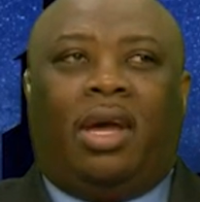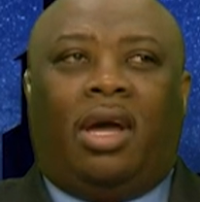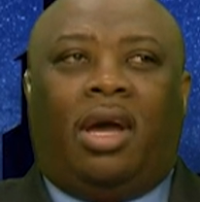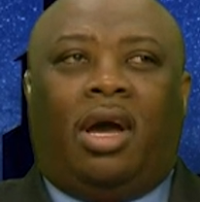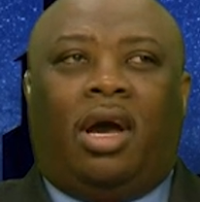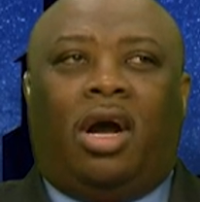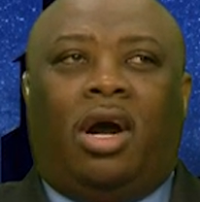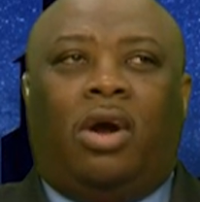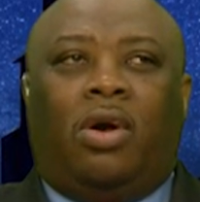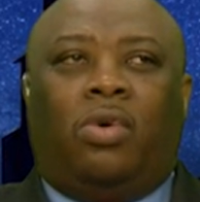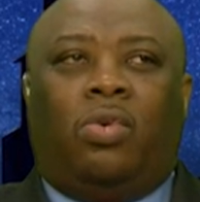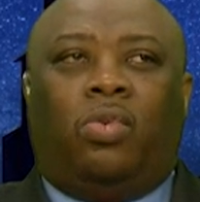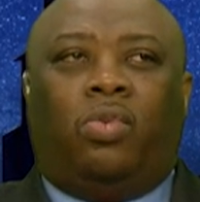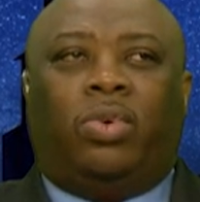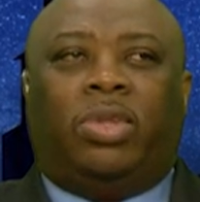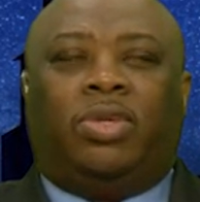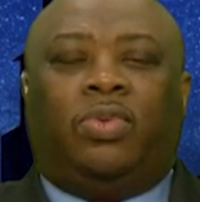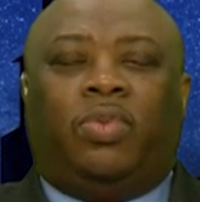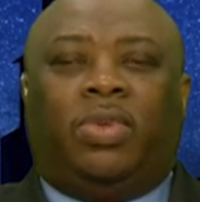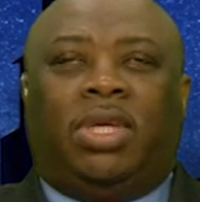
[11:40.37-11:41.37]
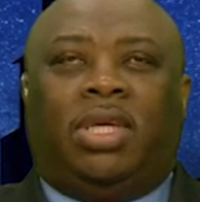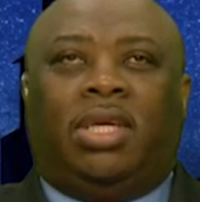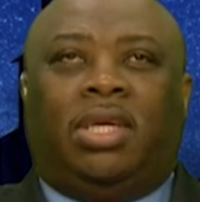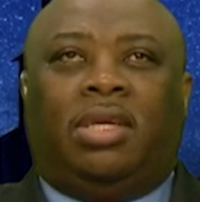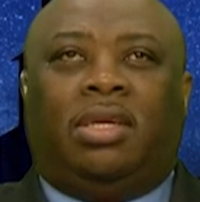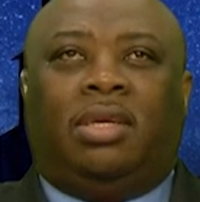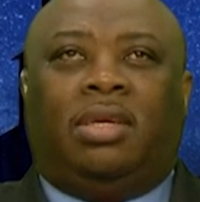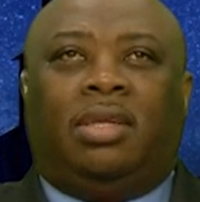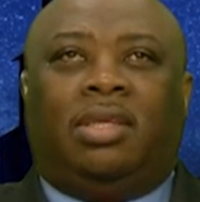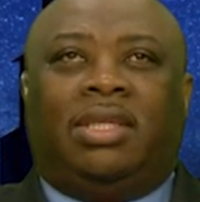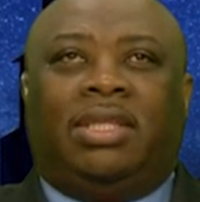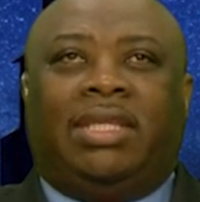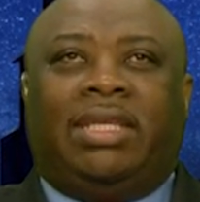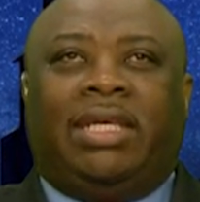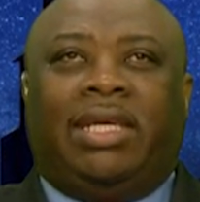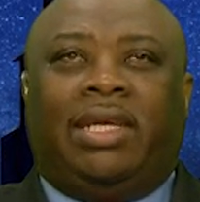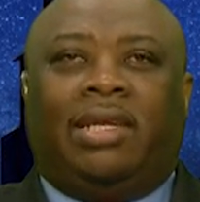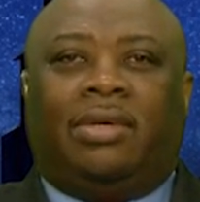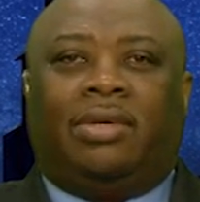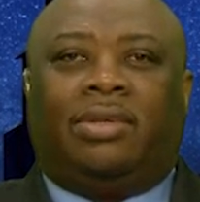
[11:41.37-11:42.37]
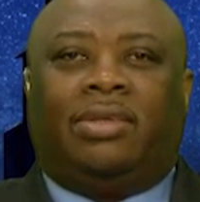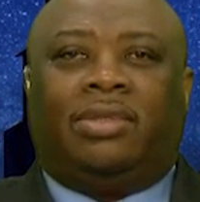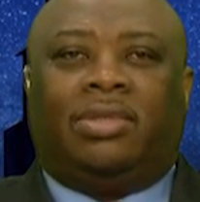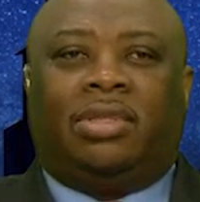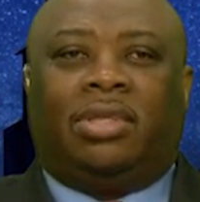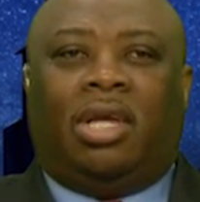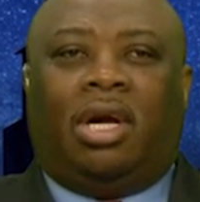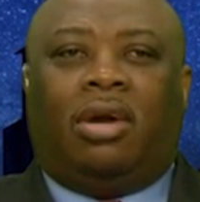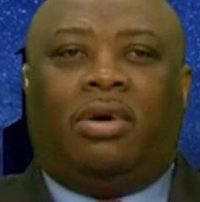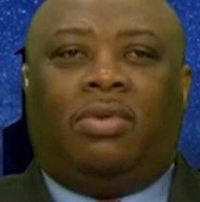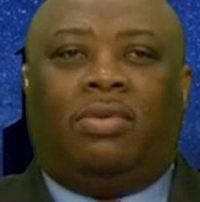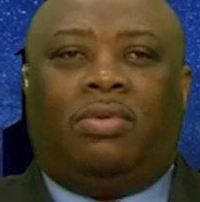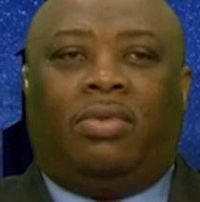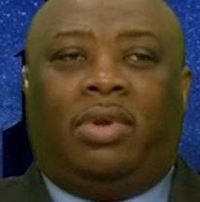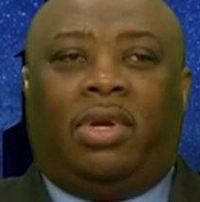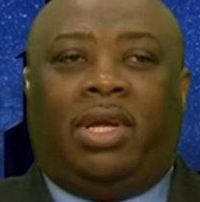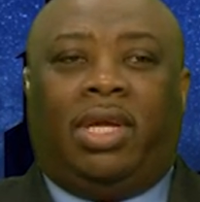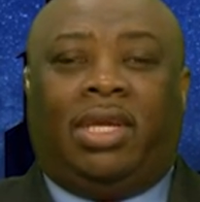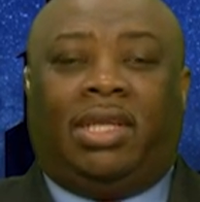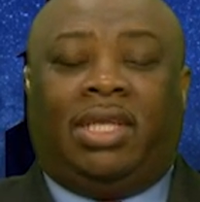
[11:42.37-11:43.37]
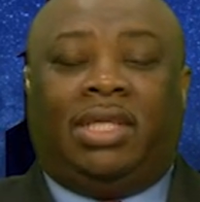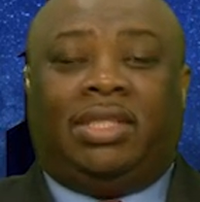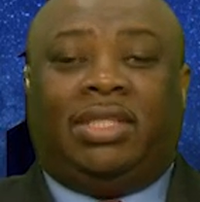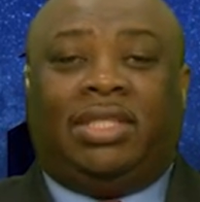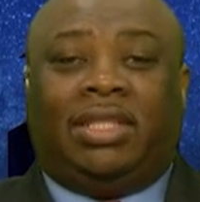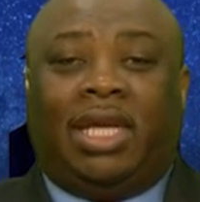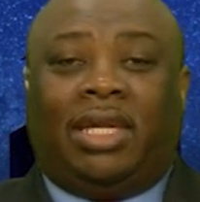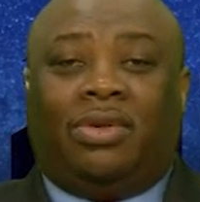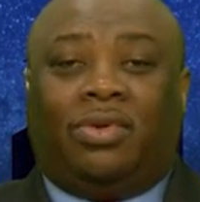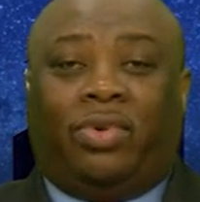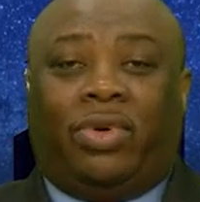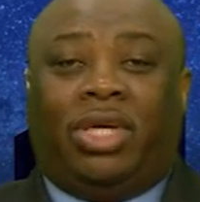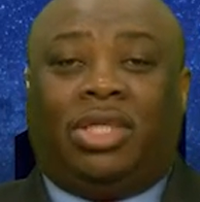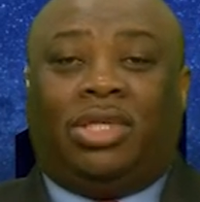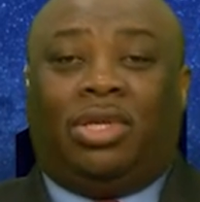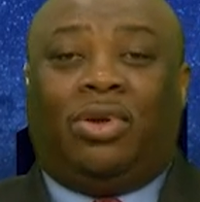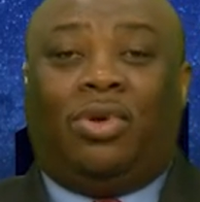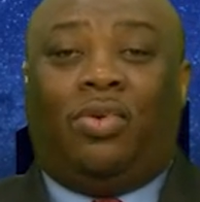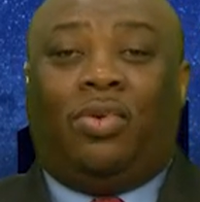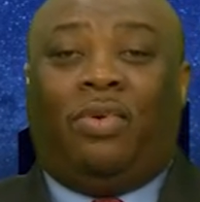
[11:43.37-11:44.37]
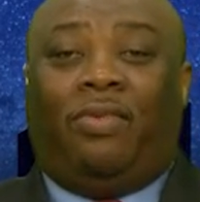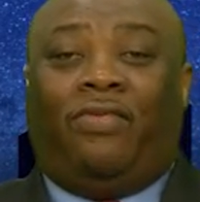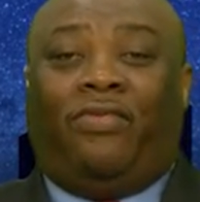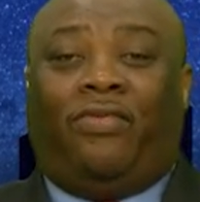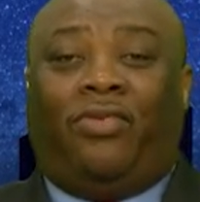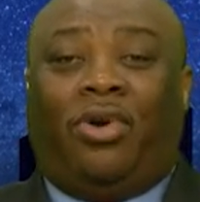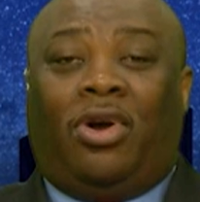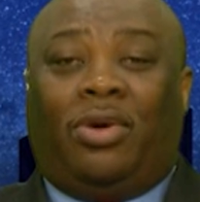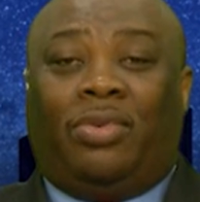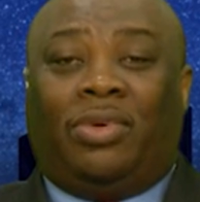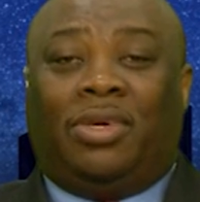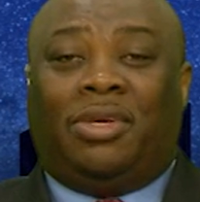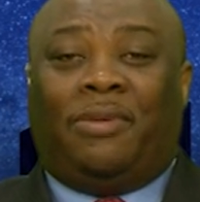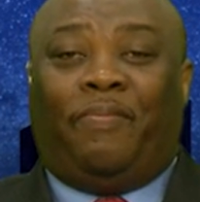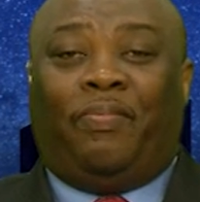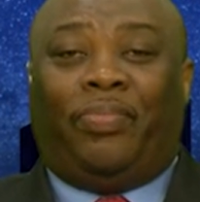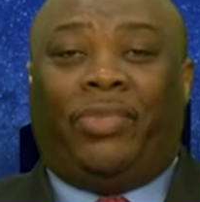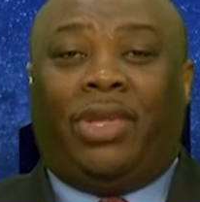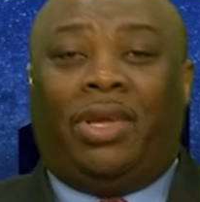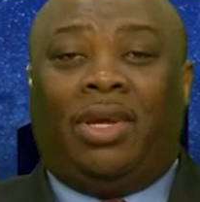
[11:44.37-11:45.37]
How would we tailor now in this generation going forward